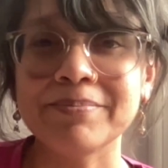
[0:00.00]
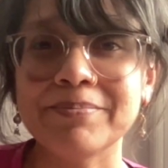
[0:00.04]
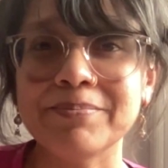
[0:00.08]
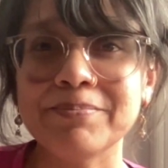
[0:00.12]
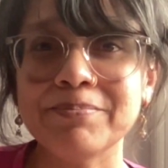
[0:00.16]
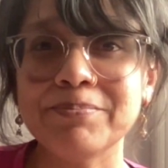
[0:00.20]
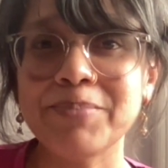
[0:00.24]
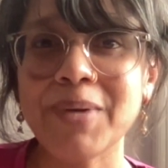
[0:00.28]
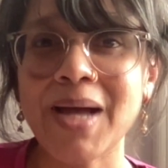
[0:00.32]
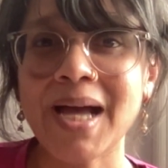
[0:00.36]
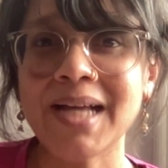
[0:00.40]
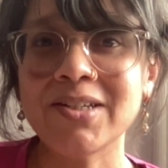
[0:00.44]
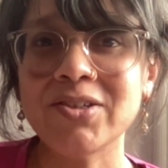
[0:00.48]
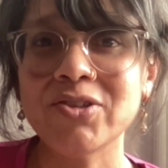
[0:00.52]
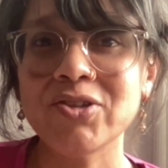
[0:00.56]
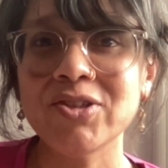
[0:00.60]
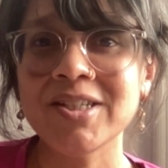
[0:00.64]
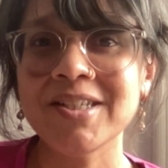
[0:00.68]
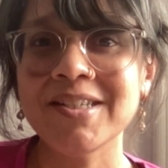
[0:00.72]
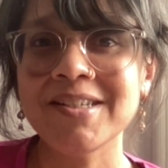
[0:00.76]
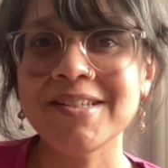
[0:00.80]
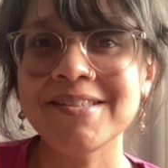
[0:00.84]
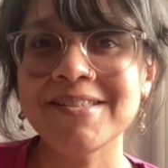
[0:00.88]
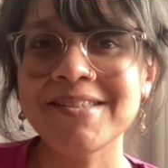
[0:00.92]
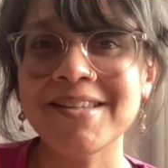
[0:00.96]

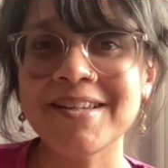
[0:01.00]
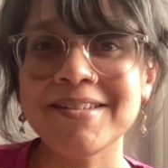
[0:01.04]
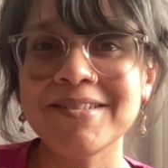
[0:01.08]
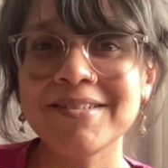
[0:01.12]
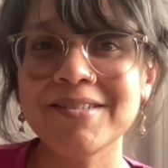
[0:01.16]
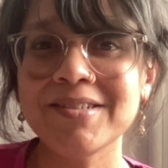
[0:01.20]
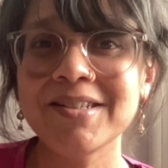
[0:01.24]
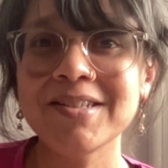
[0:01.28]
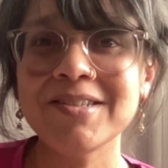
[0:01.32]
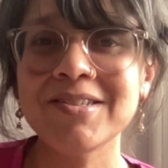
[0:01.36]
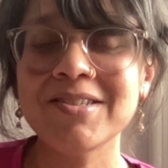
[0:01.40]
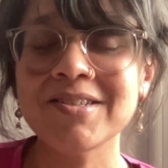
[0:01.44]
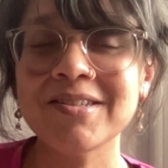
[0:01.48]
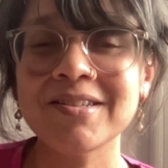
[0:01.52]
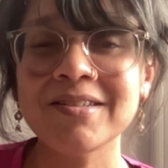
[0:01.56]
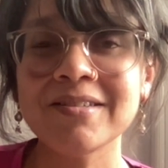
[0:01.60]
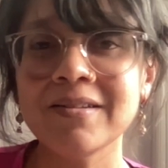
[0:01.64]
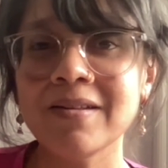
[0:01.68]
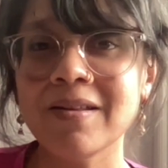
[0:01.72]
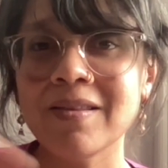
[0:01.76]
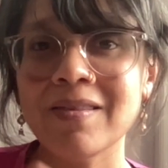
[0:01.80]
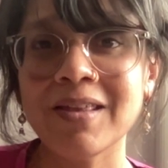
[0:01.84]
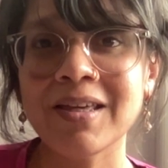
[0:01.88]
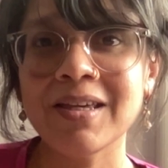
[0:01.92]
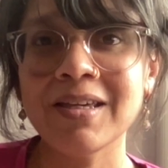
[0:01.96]
batteries and digital
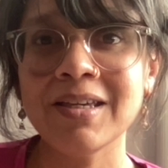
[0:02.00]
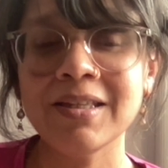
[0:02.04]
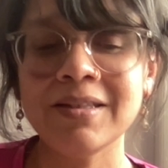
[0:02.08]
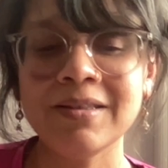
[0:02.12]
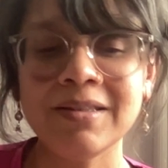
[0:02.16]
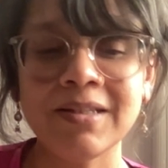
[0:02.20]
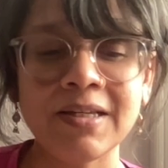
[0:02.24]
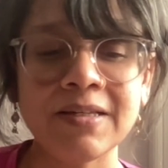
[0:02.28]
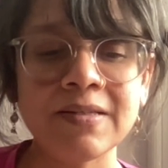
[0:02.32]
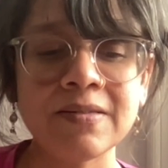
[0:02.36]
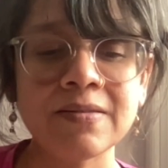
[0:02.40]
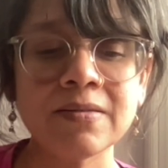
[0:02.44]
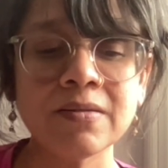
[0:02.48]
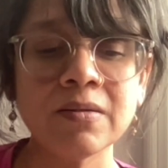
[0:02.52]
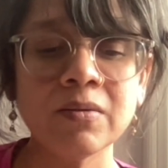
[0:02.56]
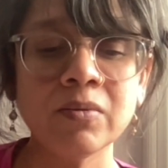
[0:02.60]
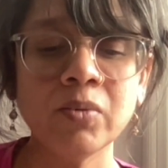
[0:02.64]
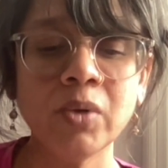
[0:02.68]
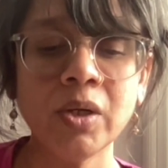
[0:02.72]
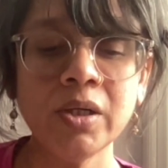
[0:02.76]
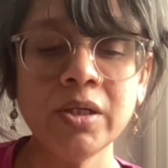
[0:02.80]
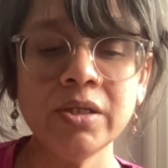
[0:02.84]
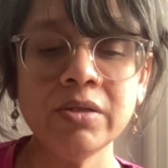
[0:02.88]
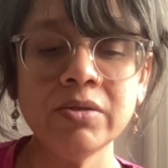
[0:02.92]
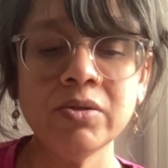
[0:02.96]
thing in this. So
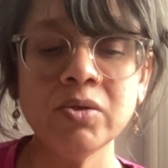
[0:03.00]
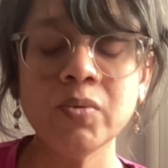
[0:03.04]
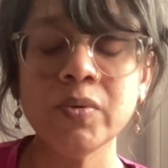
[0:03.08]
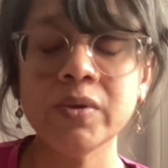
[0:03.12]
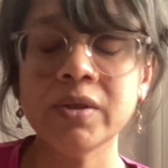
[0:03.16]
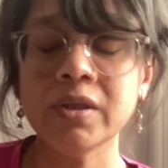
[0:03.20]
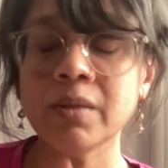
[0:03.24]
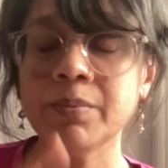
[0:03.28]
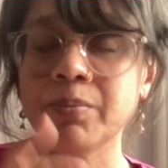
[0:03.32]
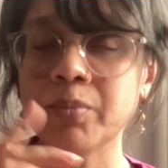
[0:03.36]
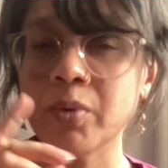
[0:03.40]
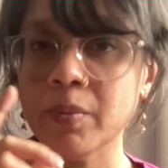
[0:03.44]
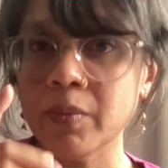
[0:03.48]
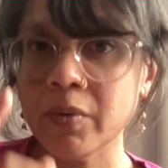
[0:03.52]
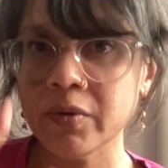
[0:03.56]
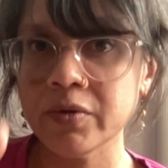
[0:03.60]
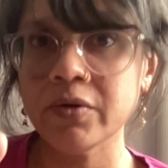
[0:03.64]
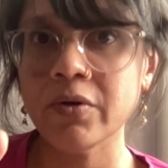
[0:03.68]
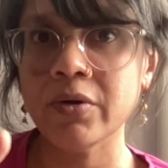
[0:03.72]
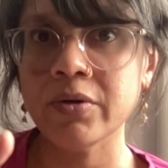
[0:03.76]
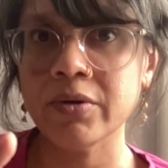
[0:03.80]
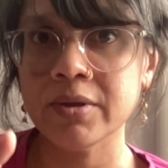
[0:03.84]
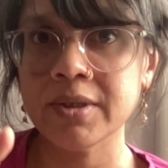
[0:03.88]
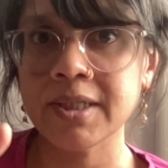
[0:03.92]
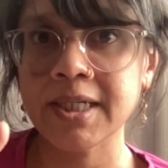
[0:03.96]
what you do with the
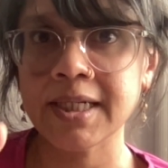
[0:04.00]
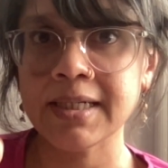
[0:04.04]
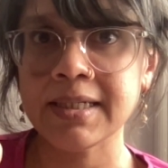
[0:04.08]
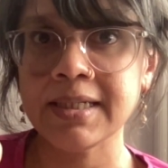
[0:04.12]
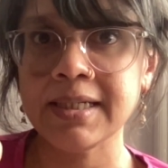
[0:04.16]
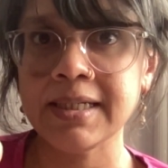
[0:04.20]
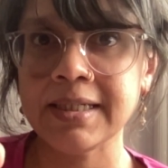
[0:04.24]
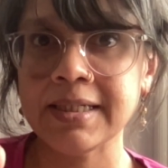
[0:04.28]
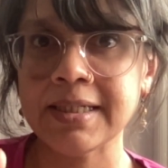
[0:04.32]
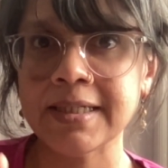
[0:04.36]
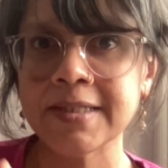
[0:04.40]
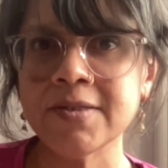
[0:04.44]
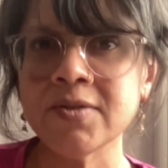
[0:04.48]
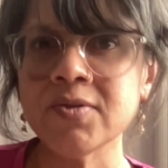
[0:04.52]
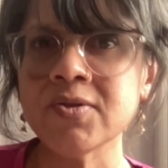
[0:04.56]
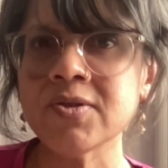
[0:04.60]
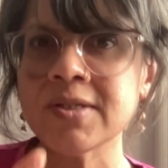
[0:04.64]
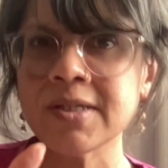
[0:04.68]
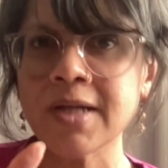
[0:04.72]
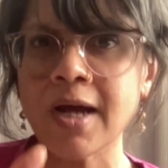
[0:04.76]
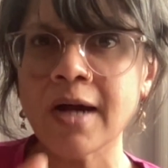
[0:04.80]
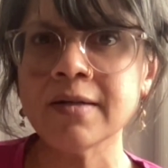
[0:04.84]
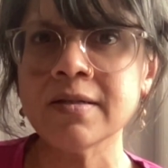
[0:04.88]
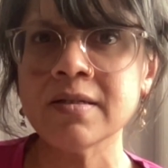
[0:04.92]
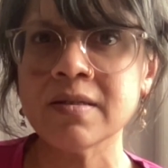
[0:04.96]
Pomodoro Technique is you
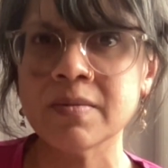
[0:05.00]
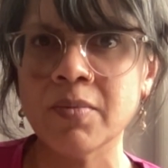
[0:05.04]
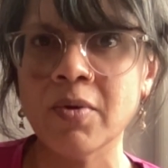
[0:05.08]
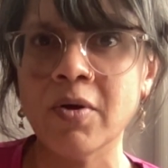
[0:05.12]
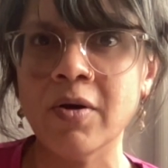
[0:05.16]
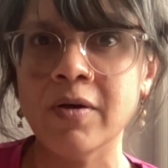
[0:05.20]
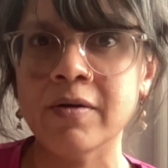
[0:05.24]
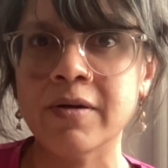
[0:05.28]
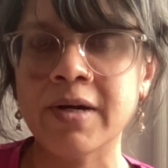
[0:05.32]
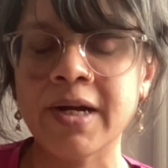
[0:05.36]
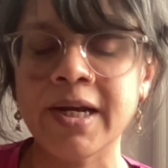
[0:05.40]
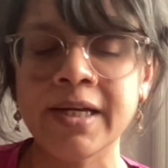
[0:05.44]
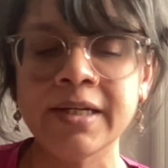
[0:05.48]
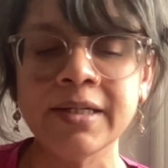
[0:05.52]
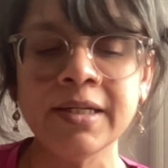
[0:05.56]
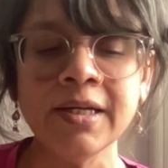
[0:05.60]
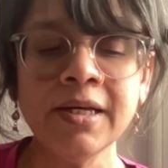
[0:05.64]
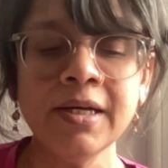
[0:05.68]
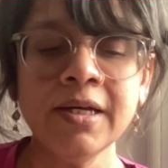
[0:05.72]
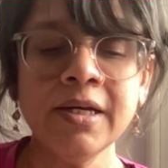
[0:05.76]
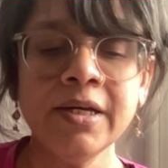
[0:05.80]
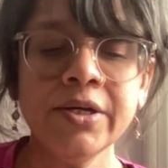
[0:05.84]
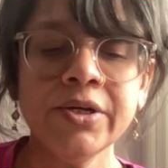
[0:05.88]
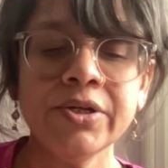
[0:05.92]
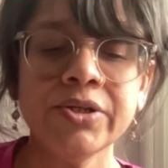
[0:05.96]
start small, right?
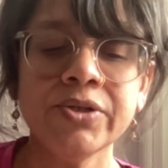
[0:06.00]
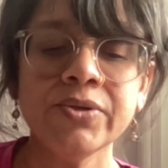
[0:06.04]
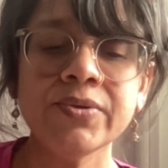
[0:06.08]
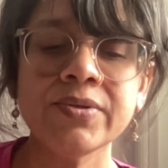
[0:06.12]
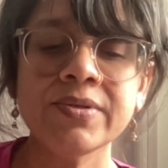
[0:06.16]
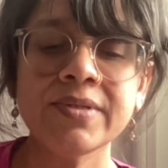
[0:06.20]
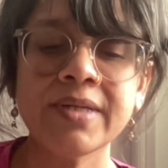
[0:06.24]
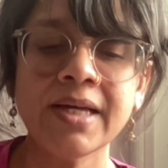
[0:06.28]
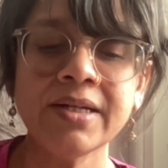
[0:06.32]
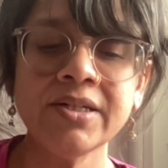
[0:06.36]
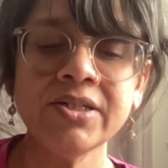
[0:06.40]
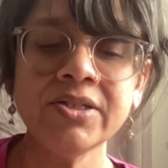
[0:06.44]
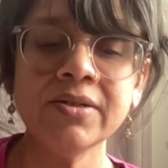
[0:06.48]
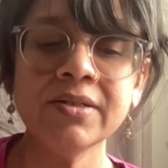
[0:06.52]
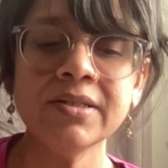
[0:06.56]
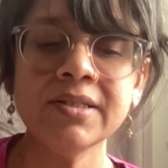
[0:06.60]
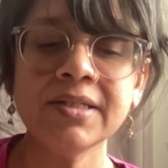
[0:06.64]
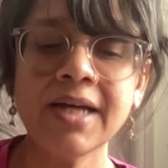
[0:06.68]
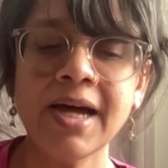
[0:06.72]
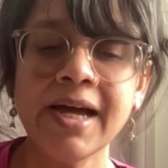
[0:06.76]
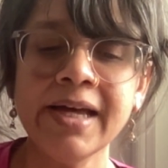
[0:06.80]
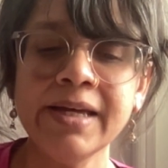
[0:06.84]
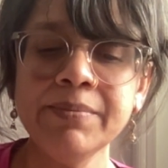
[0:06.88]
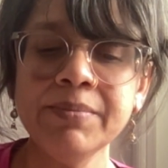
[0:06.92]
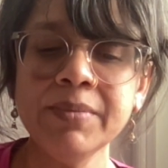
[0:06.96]
You set your
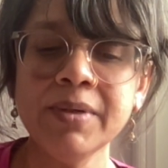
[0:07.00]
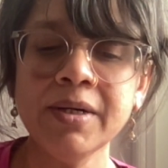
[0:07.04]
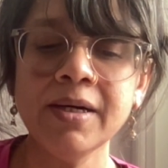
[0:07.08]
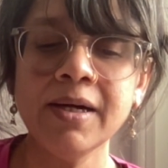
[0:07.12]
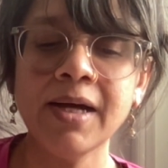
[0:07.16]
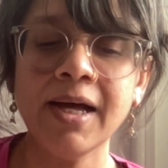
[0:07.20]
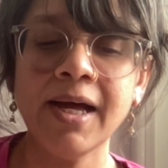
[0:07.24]
timer